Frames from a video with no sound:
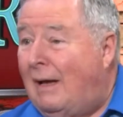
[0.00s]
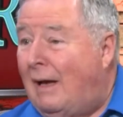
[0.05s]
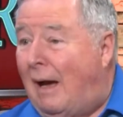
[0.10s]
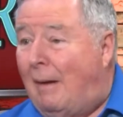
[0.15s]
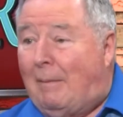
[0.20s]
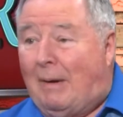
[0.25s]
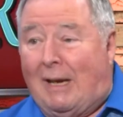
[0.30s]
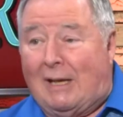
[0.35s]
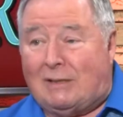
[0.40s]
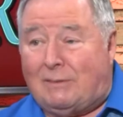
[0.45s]

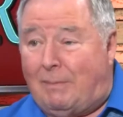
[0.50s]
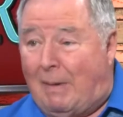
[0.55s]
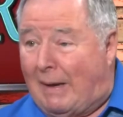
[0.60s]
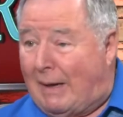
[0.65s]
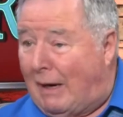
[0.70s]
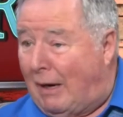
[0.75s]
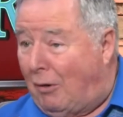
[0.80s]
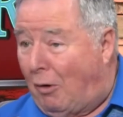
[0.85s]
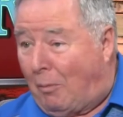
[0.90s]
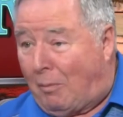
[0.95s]
I mean, it's
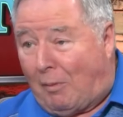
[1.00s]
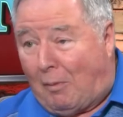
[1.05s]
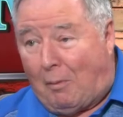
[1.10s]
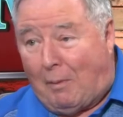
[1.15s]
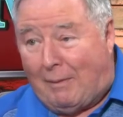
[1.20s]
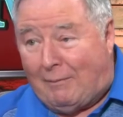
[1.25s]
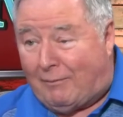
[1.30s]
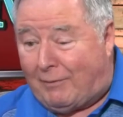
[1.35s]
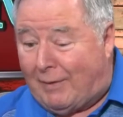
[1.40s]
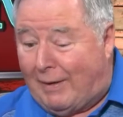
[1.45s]
been on Oprah
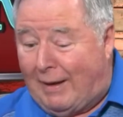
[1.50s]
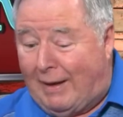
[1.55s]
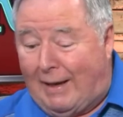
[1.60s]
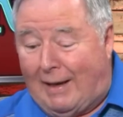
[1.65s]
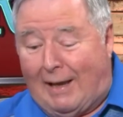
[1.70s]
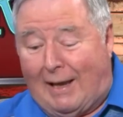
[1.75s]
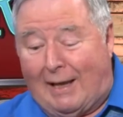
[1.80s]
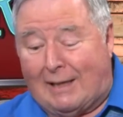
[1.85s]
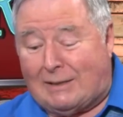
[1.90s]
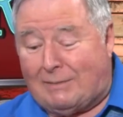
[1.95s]

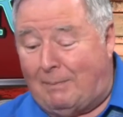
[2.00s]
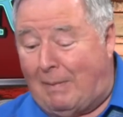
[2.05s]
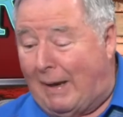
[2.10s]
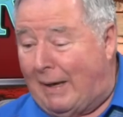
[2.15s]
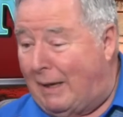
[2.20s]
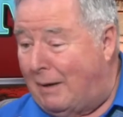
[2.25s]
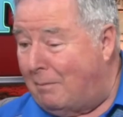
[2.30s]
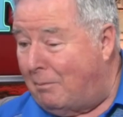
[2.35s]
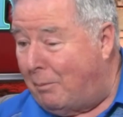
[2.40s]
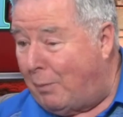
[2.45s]
Winfrey, it's
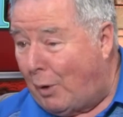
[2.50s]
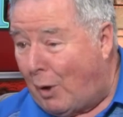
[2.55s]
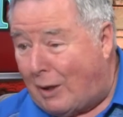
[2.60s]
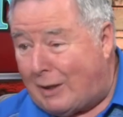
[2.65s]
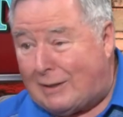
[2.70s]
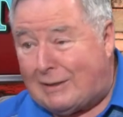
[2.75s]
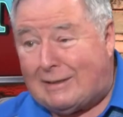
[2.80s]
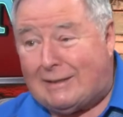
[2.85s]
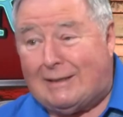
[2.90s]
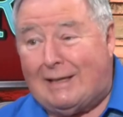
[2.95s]
been in
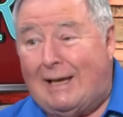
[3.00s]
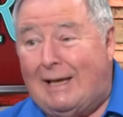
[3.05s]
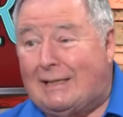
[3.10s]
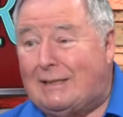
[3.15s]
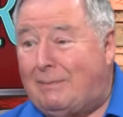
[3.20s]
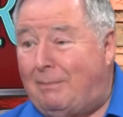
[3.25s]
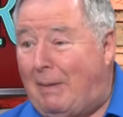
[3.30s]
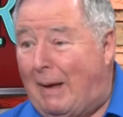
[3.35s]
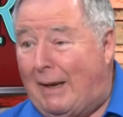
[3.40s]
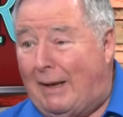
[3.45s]
books,
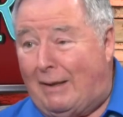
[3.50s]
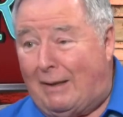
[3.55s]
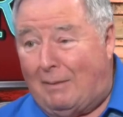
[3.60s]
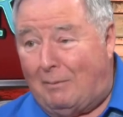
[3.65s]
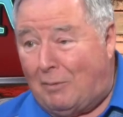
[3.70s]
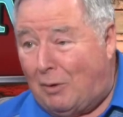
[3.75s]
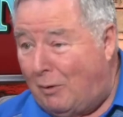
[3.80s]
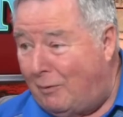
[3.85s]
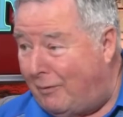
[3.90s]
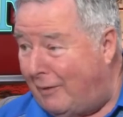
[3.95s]
it's been in the
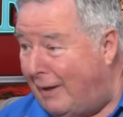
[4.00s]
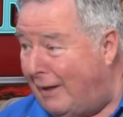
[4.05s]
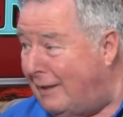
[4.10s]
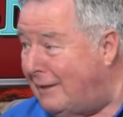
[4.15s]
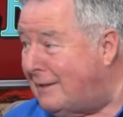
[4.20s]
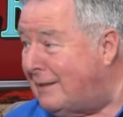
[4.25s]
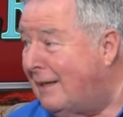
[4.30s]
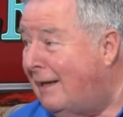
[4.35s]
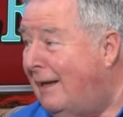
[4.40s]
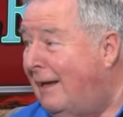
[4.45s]

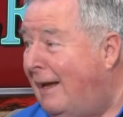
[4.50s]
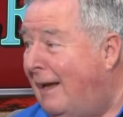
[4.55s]
movies.